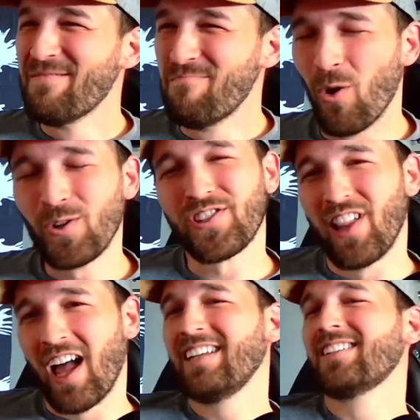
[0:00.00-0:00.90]
Most
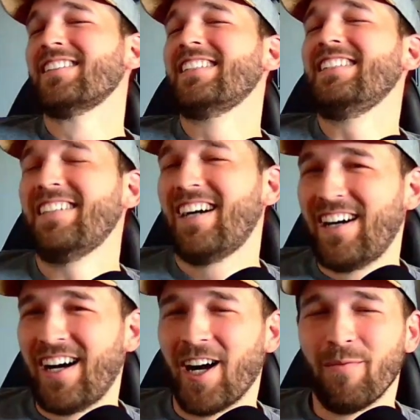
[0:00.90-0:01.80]
likely,
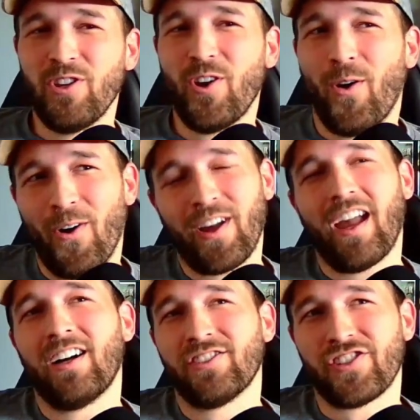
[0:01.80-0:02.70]

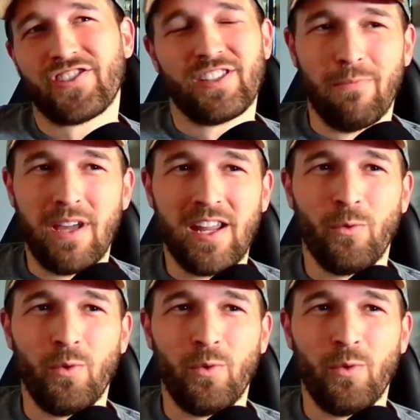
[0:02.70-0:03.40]
okay, I'll just admit it.